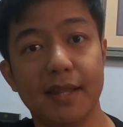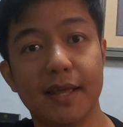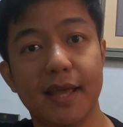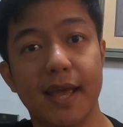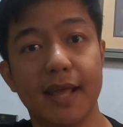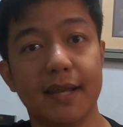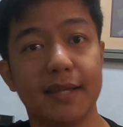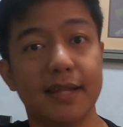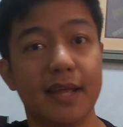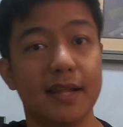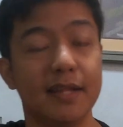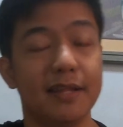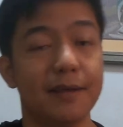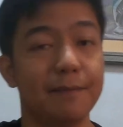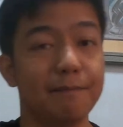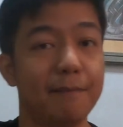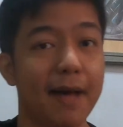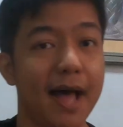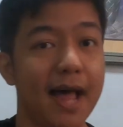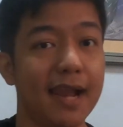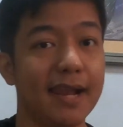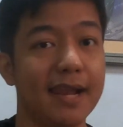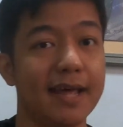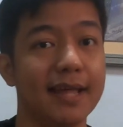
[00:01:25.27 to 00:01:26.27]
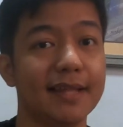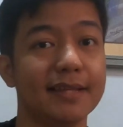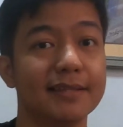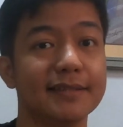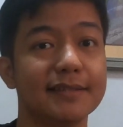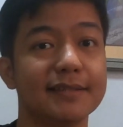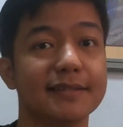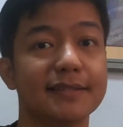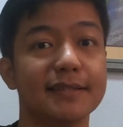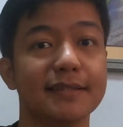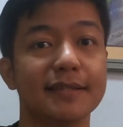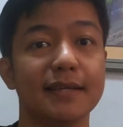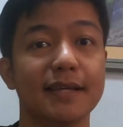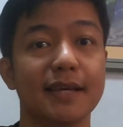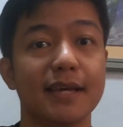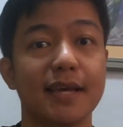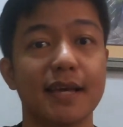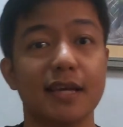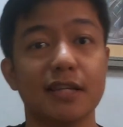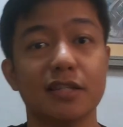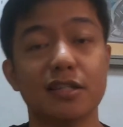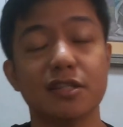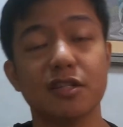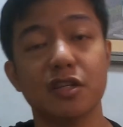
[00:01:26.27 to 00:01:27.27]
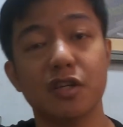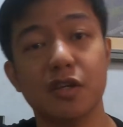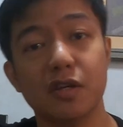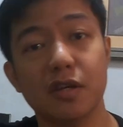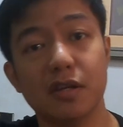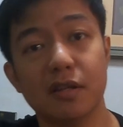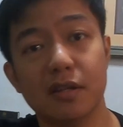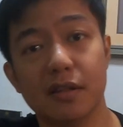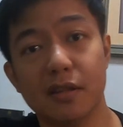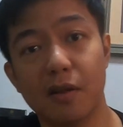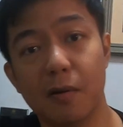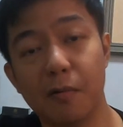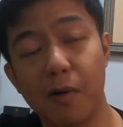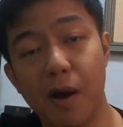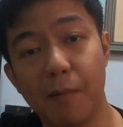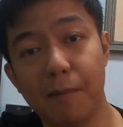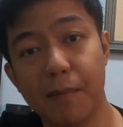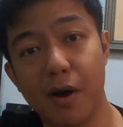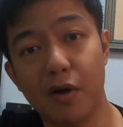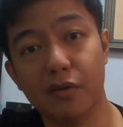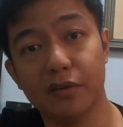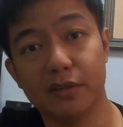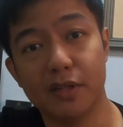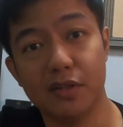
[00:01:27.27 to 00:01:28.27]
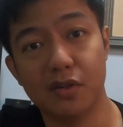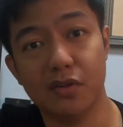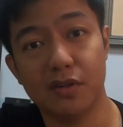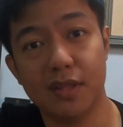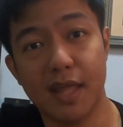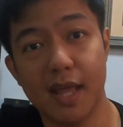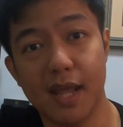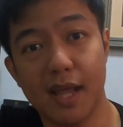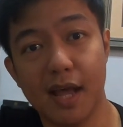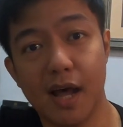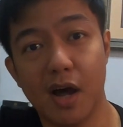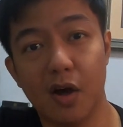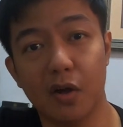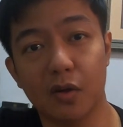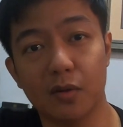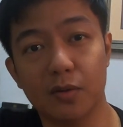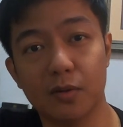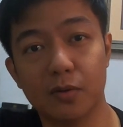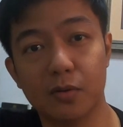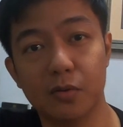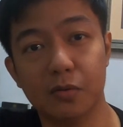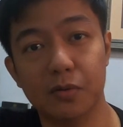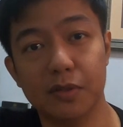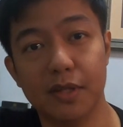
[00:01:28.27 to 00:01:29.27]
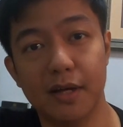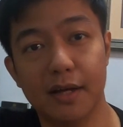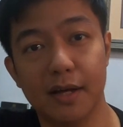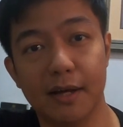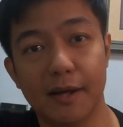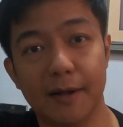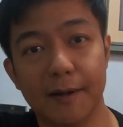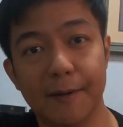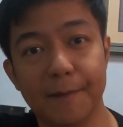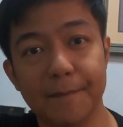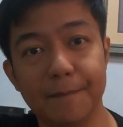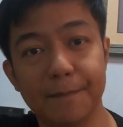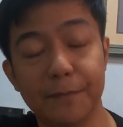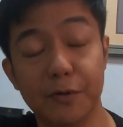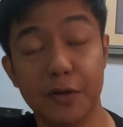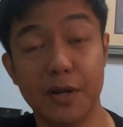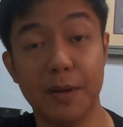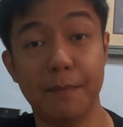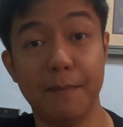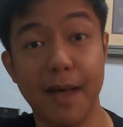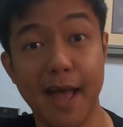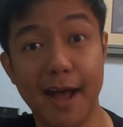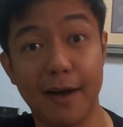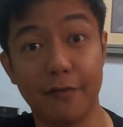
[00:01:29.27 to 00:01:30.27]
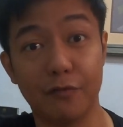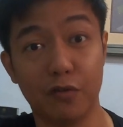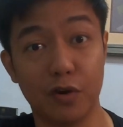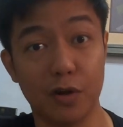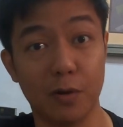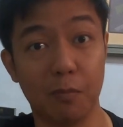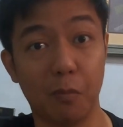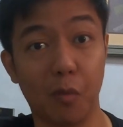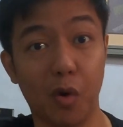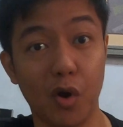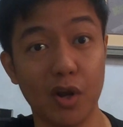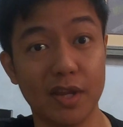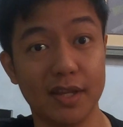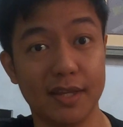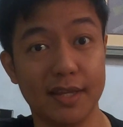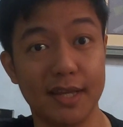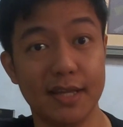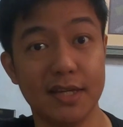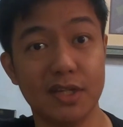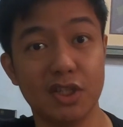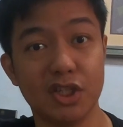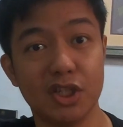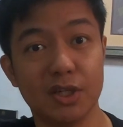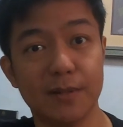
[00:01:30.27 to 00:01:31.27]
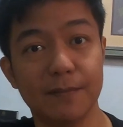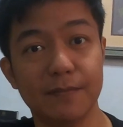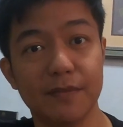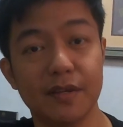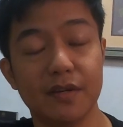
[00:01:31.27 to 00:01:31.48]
and then the balance is the amount that you take out to the bank for your mortgage.